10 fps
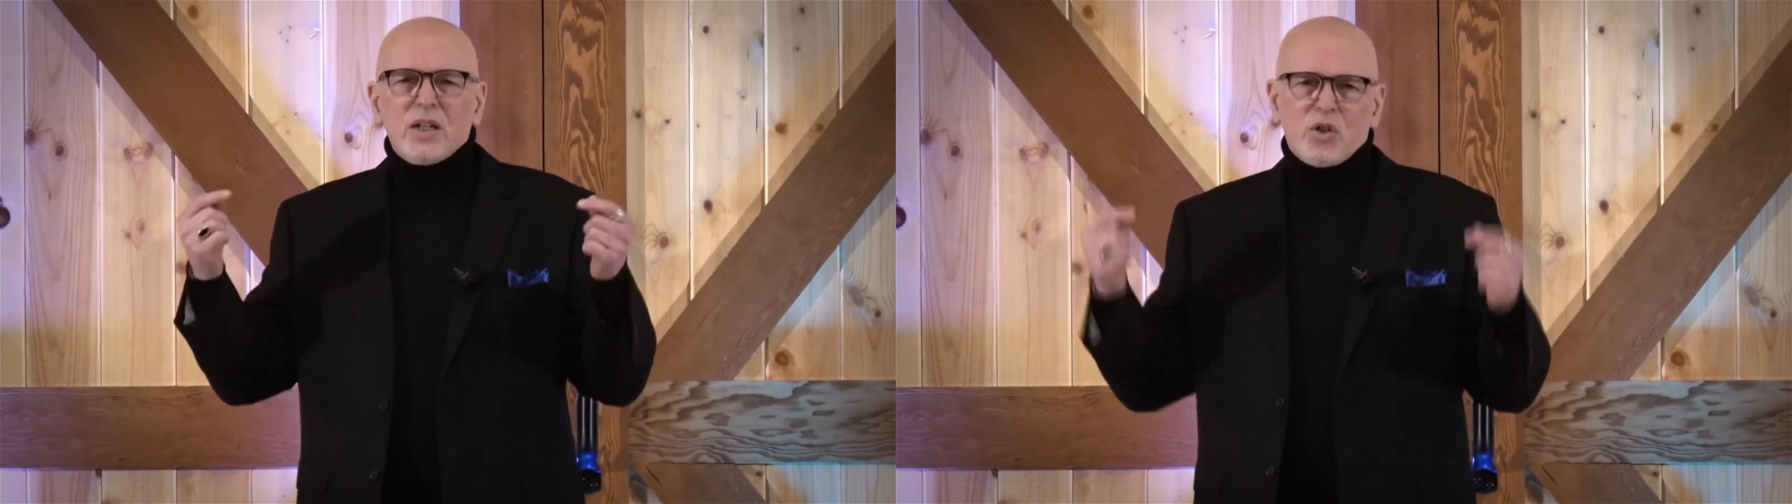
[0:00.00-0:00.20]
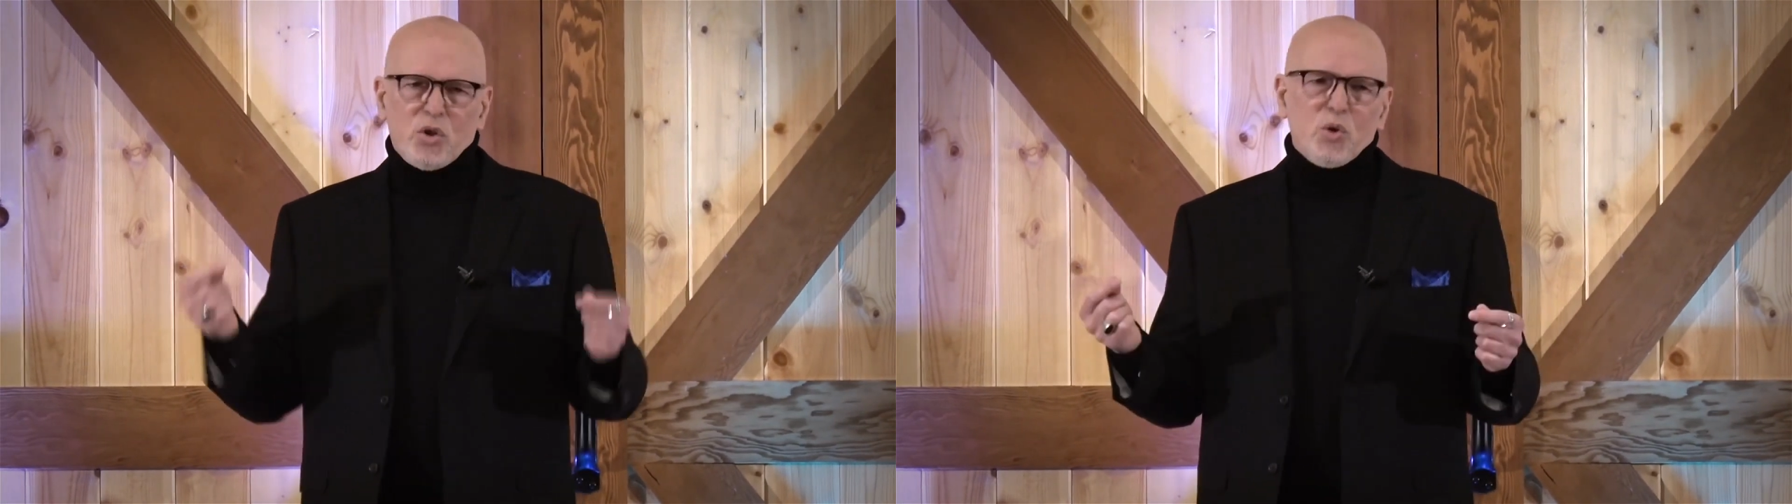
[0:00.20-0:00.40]

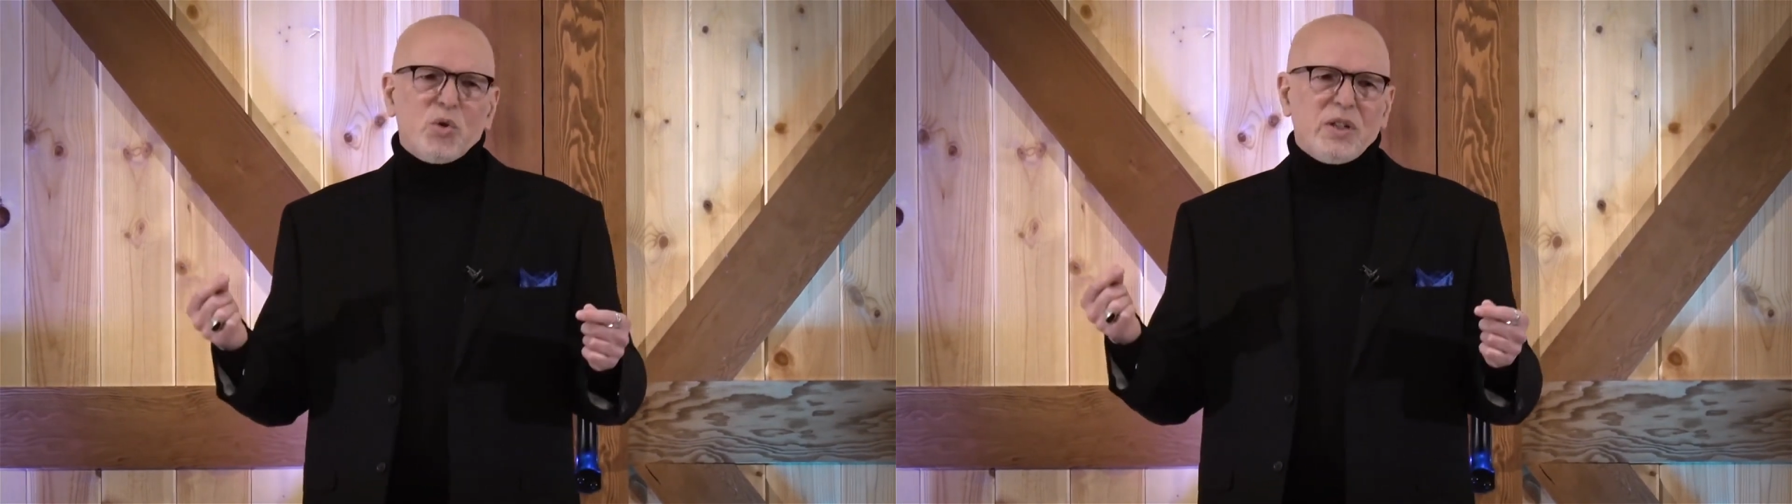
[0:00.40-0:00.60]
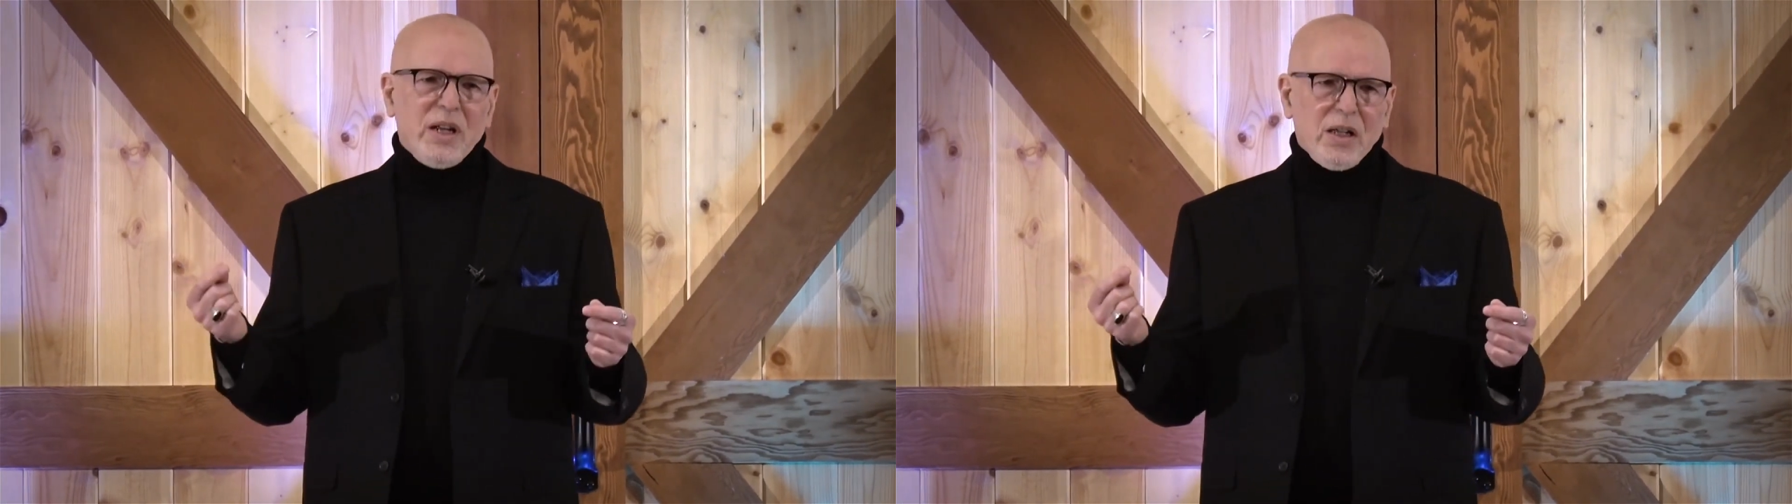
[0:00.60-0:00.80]
a
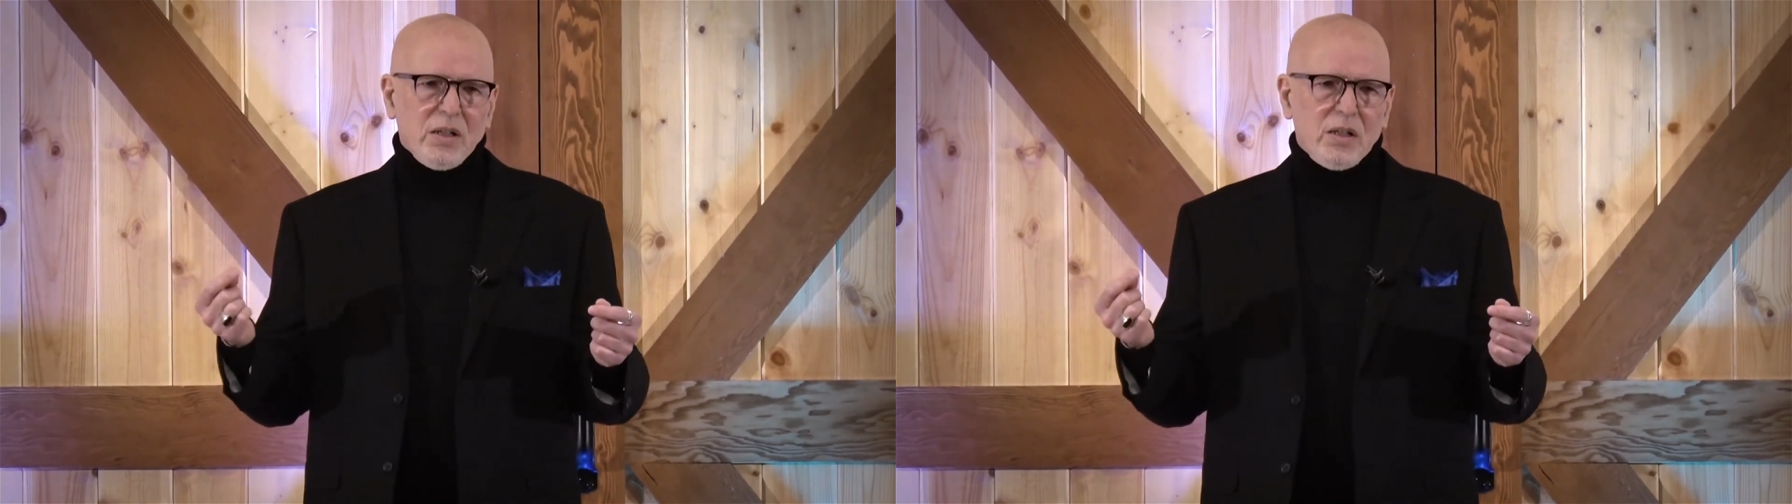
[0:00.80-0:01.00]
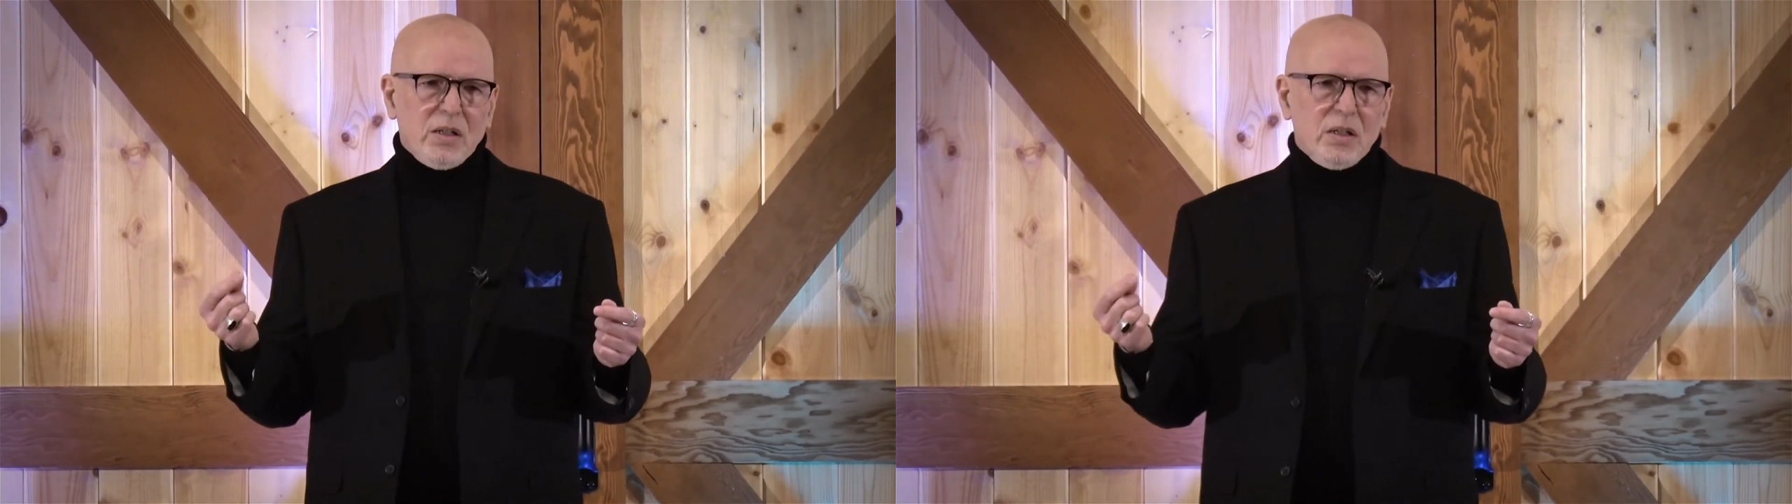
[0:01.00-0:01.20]
truth
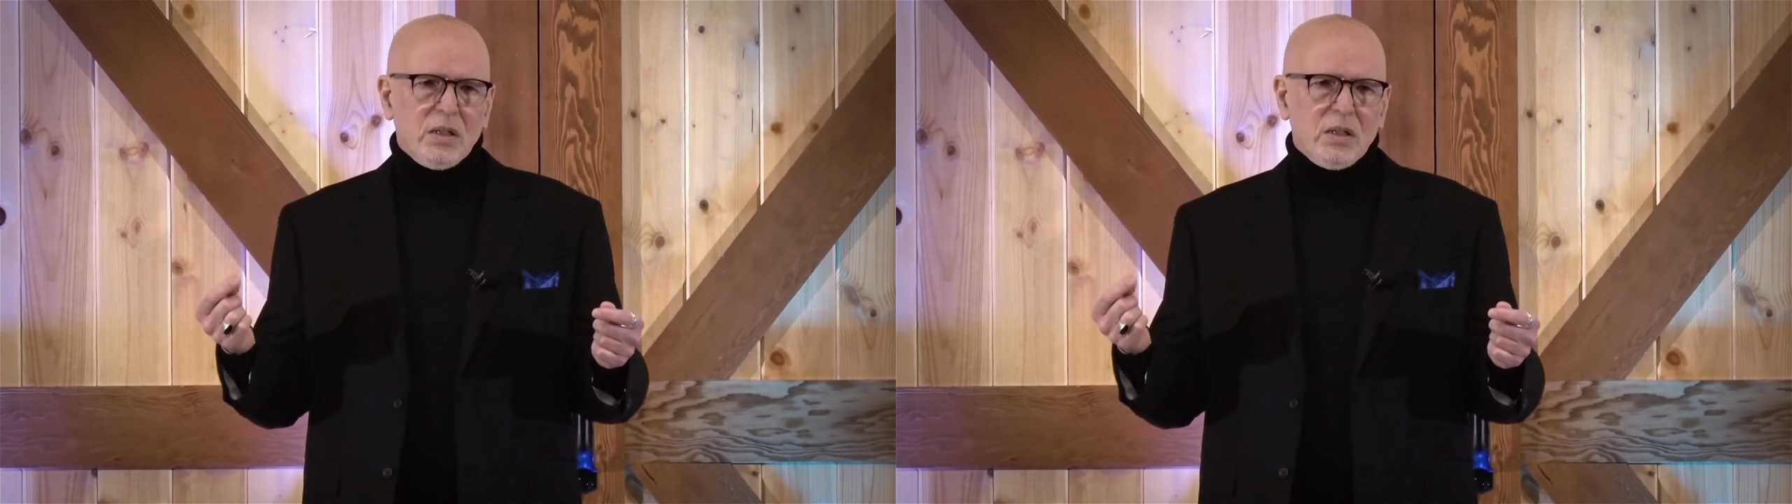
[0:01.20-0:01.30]
teller.